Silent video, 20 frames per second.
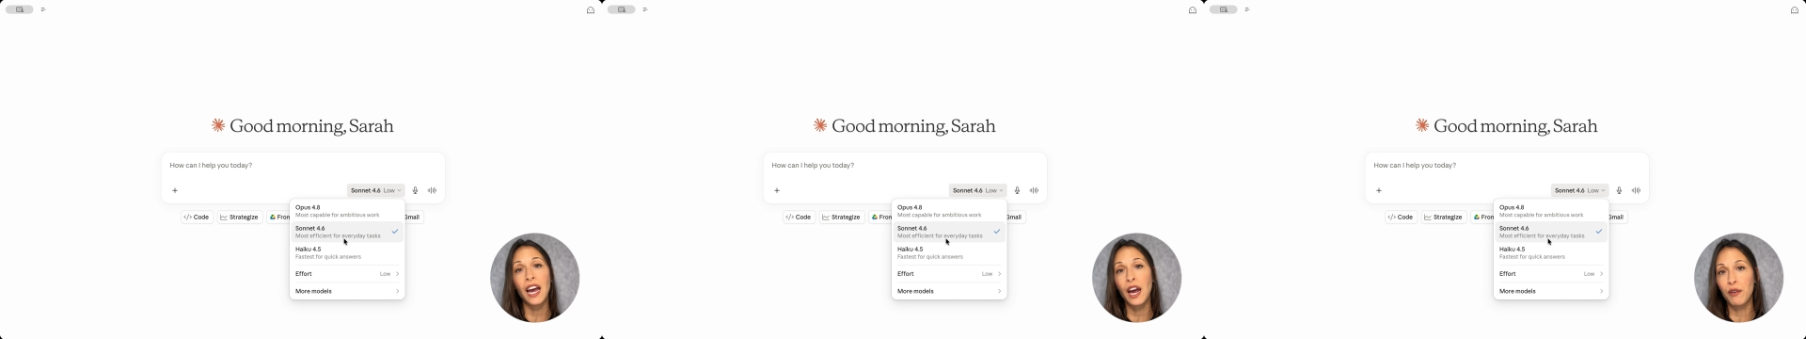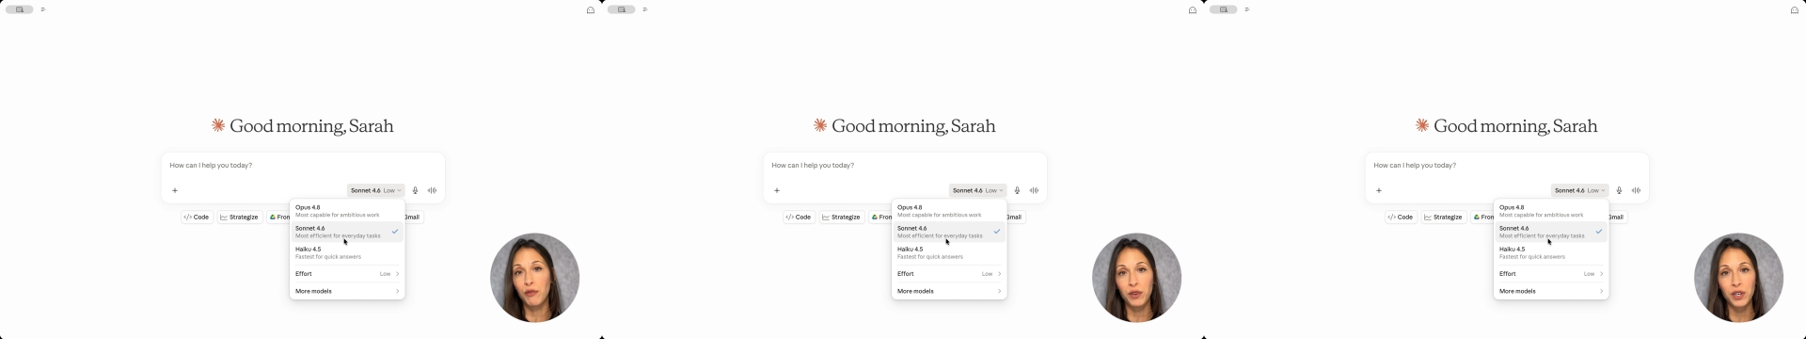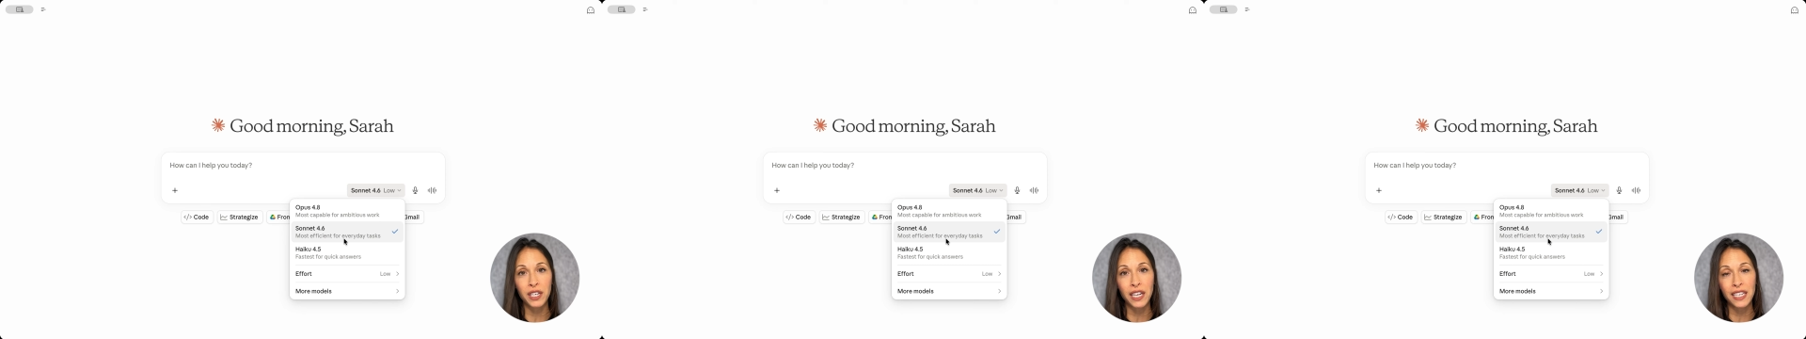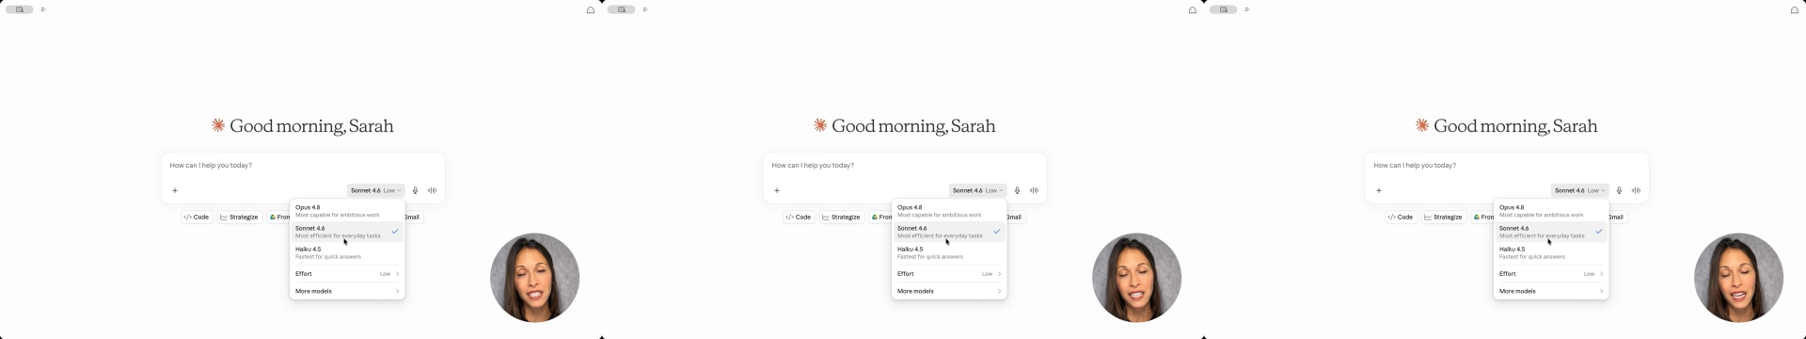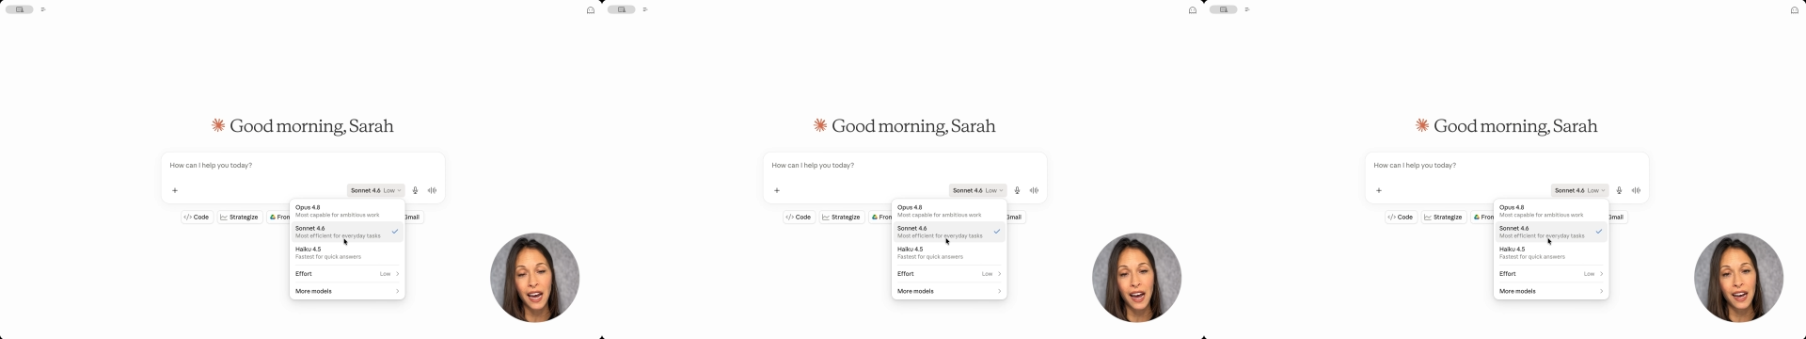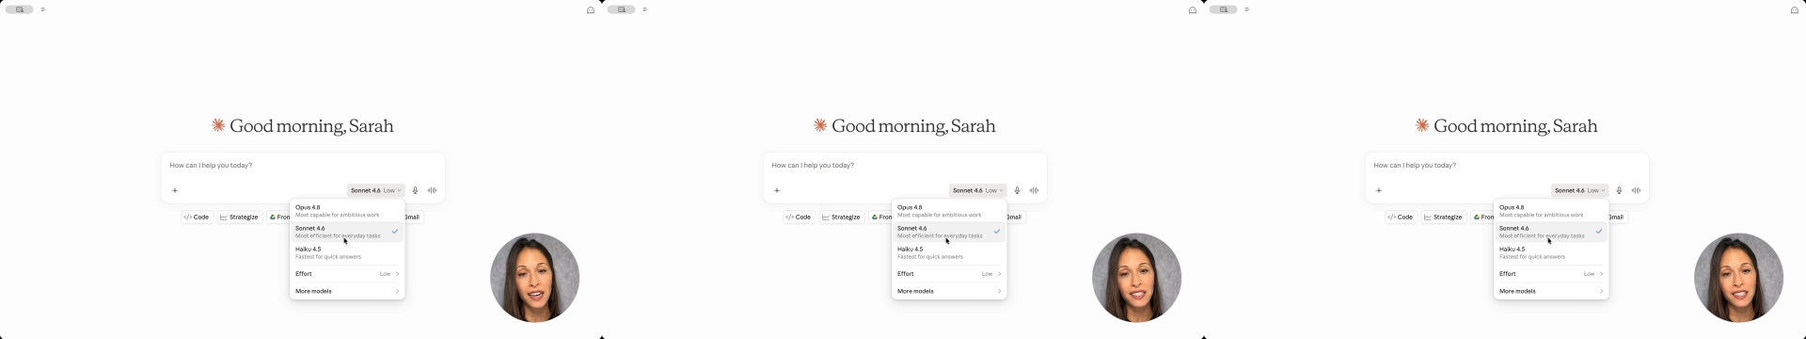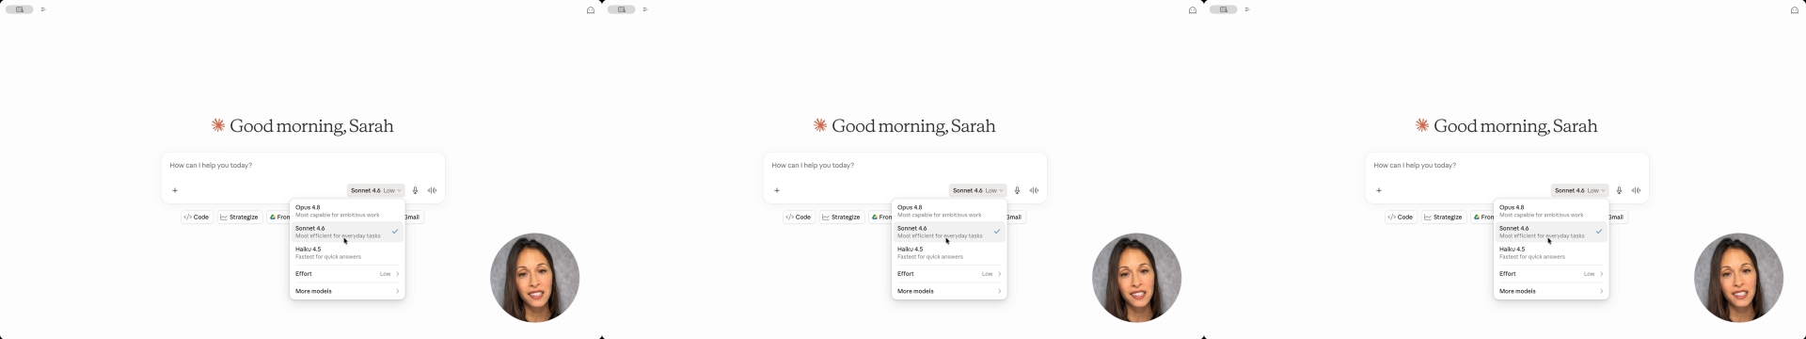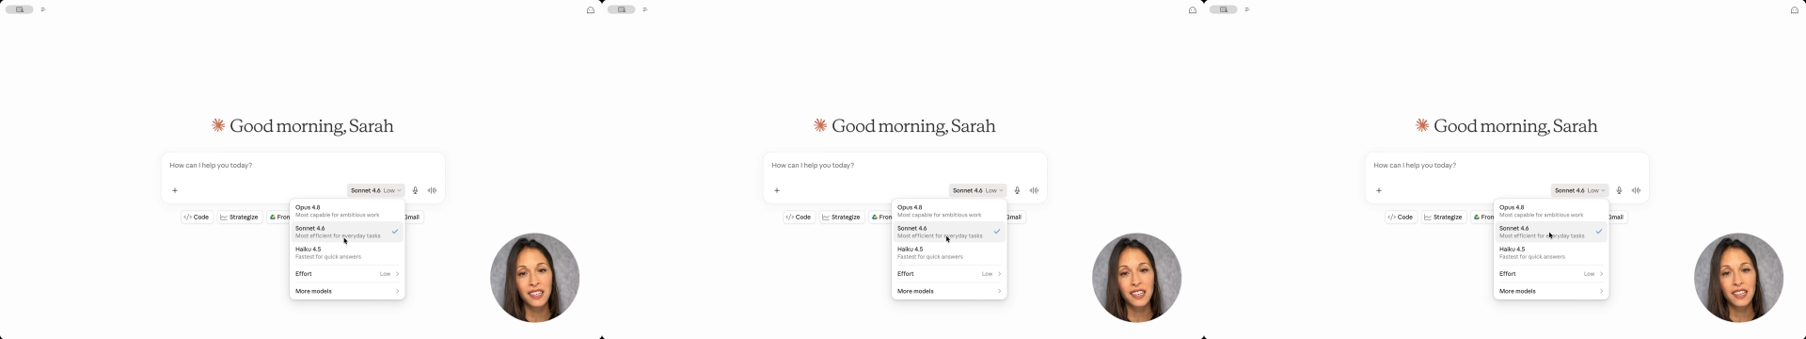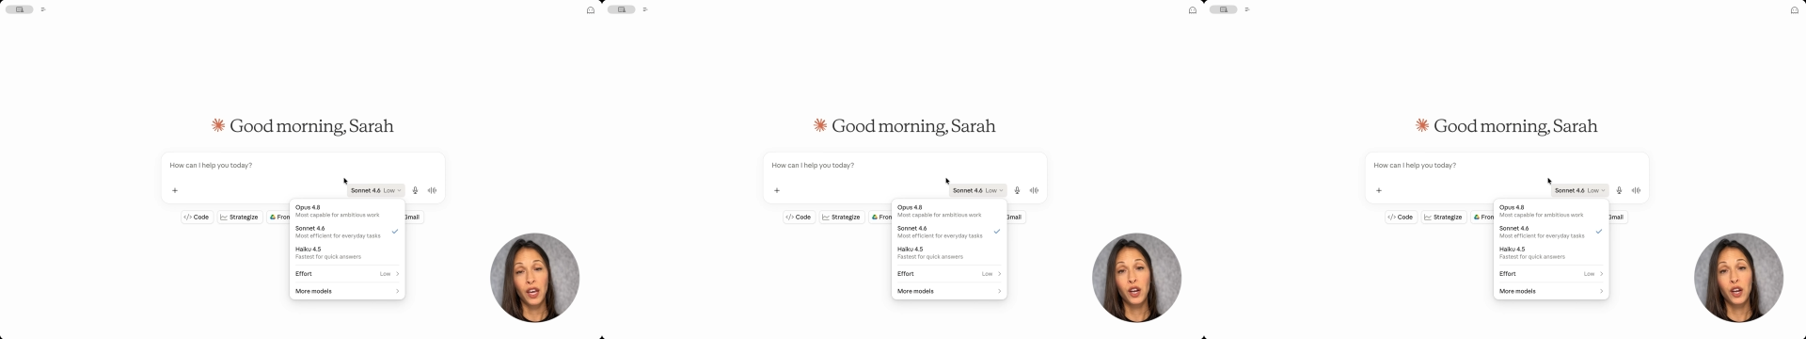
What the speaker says: everyday tasks.